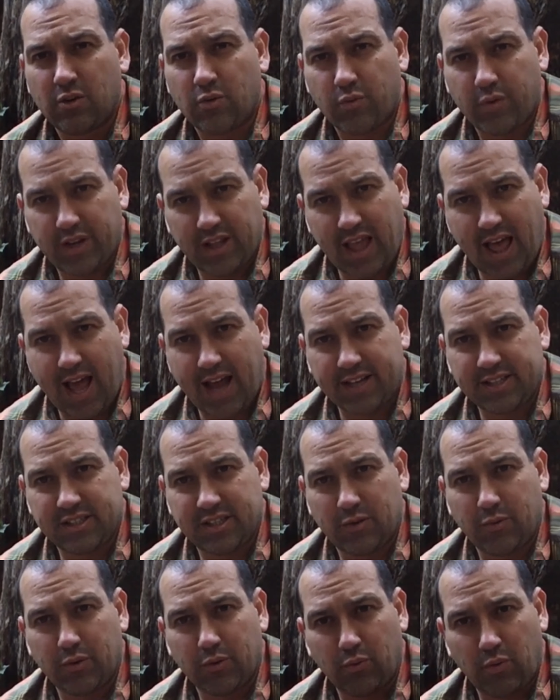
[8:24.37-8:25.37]

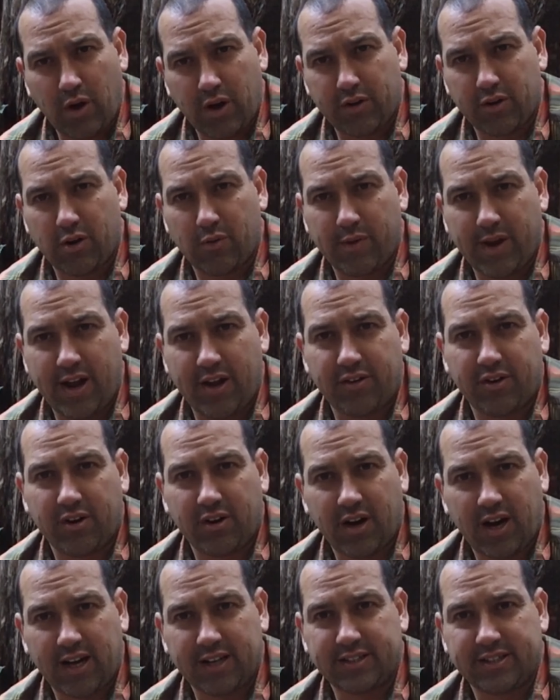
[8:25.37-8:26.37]
relaxing with water around on
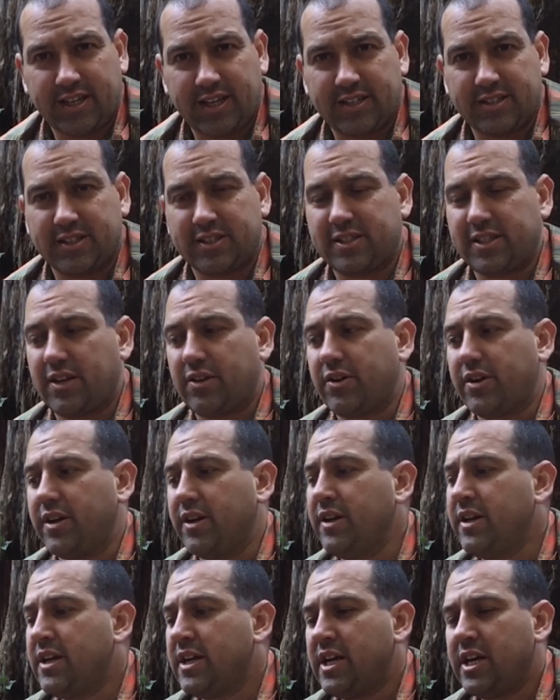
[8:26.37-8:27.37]
hot days,
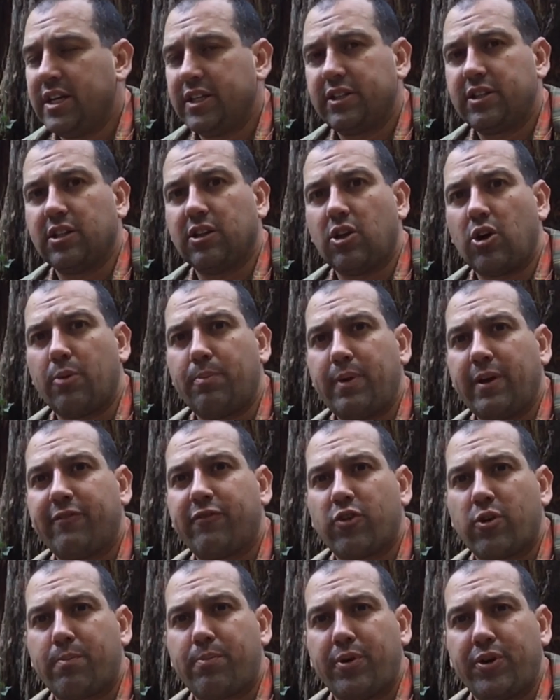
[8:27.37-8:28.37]
etc. The Lone Peak
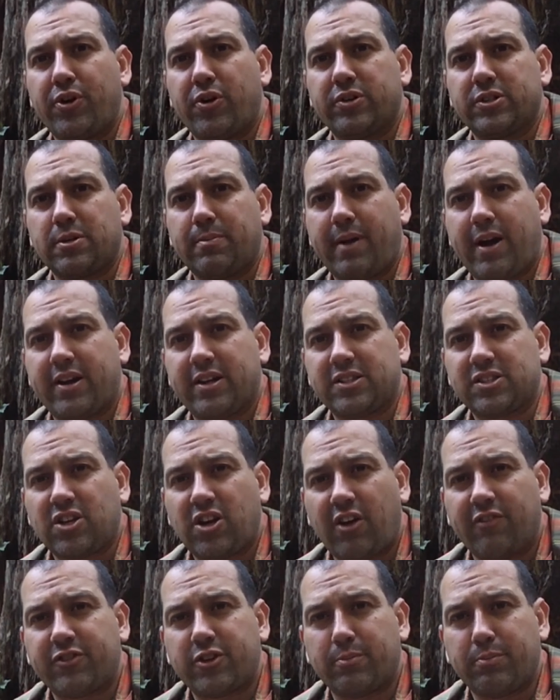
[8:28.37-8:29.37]
4.0 is about as
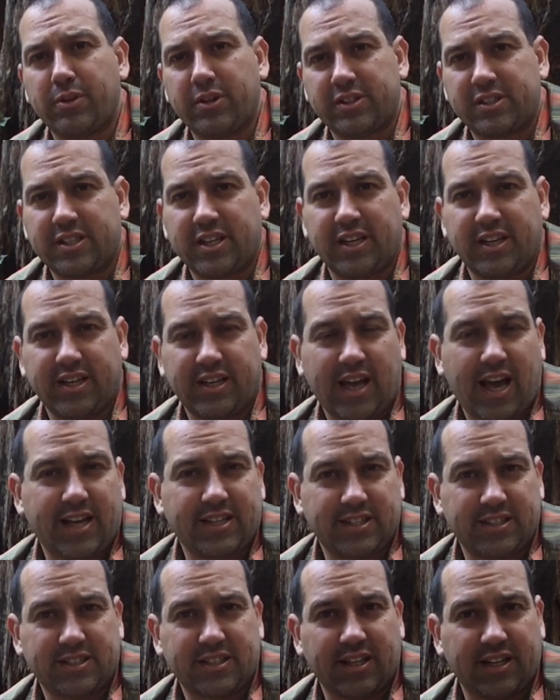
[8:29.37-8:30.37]
comfortable as
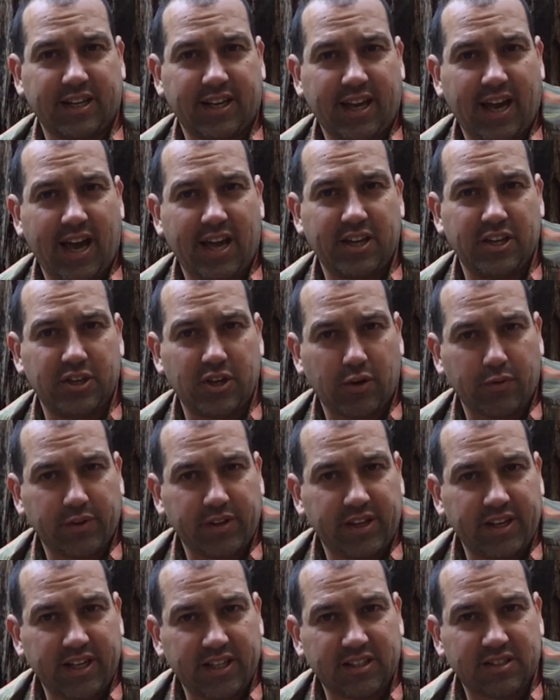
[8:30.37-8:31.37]
it's gonna get. You don't
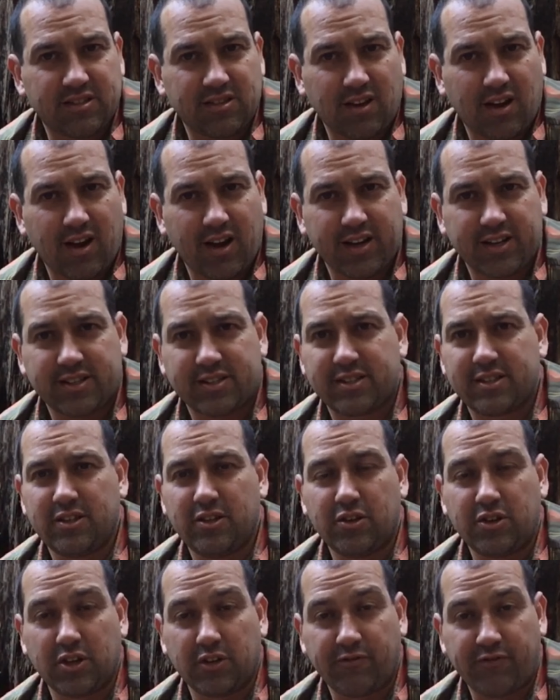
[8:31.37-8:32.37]
really need socks.
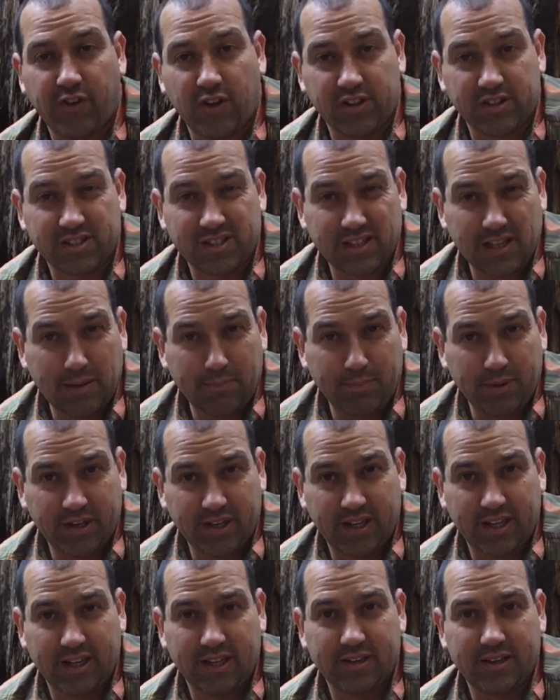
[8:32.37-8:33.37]
You could fall asleep in
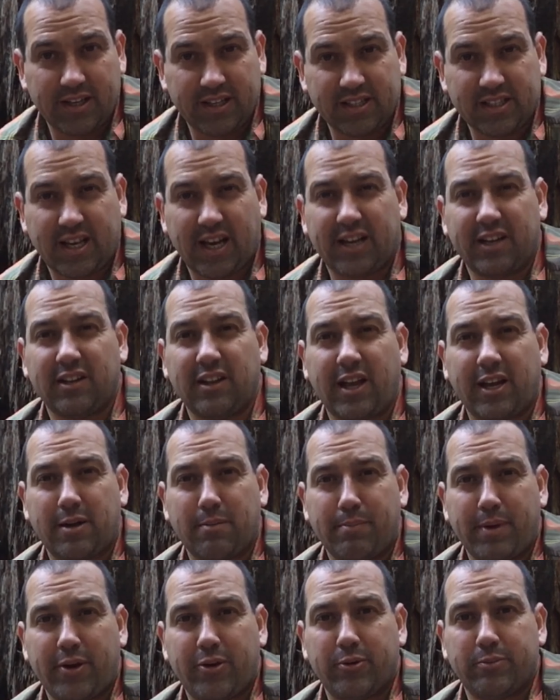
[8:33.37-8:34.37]
it. It's kind of like a
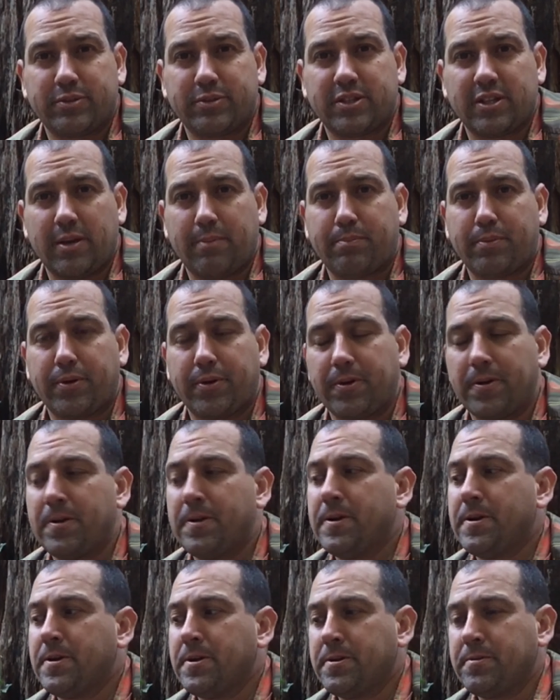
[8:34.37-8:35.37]
bedroom slipper.
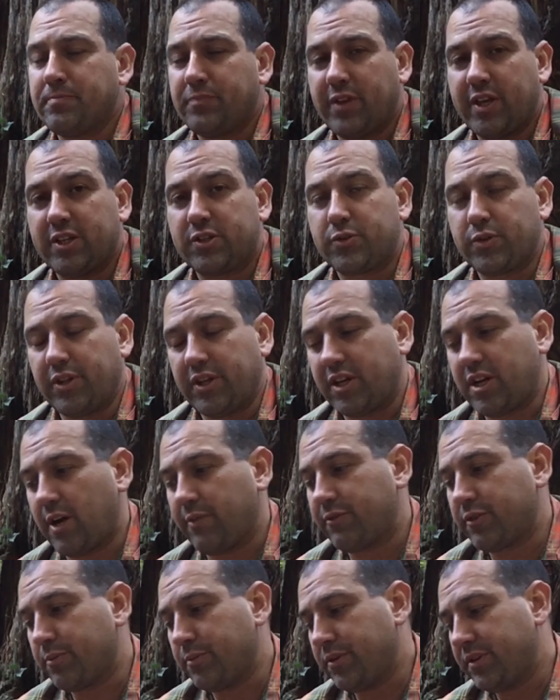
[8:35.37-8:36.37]
It's really
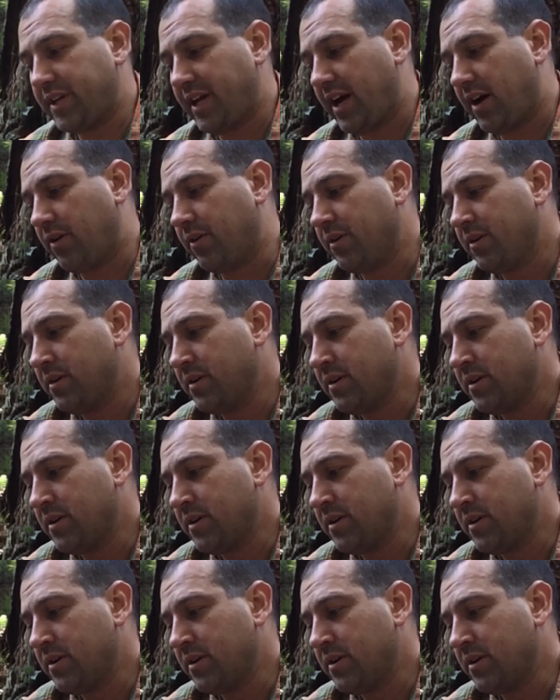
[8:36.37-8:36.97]
comfortable. Now,